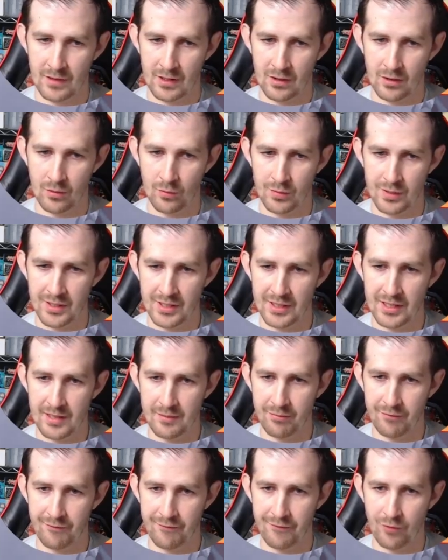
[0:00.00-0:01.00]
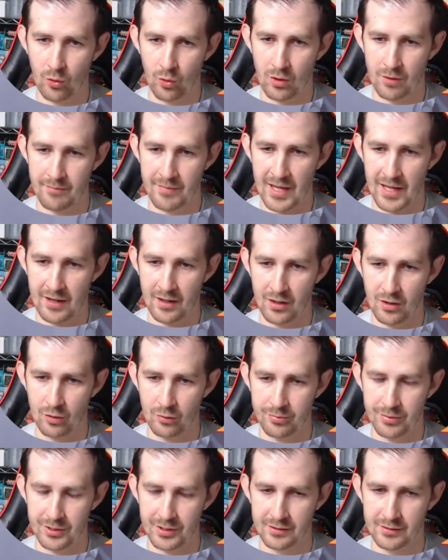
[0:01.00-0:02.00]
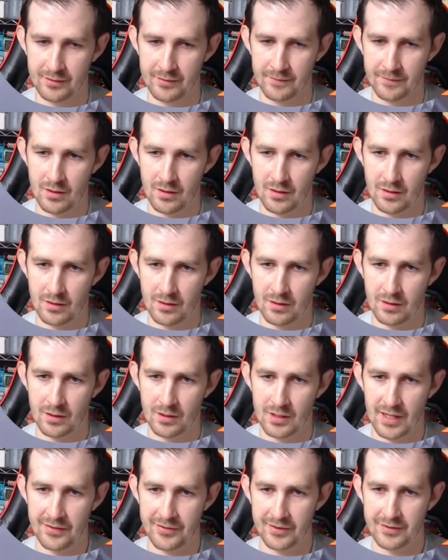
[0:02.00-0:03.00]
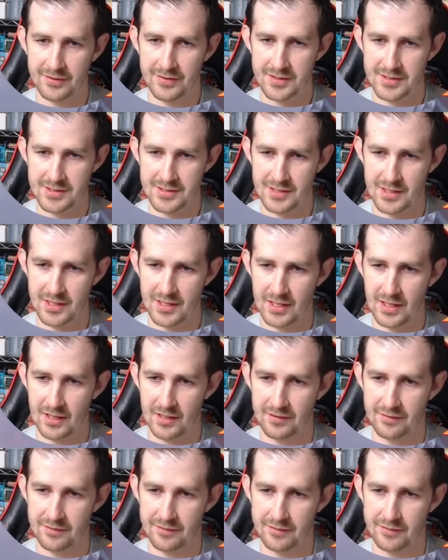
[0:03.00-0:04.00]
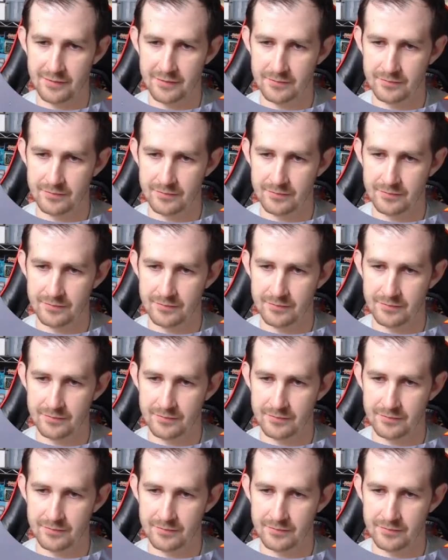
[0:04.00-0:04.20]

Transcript: We need to keep 4 mana open. I think this is enough.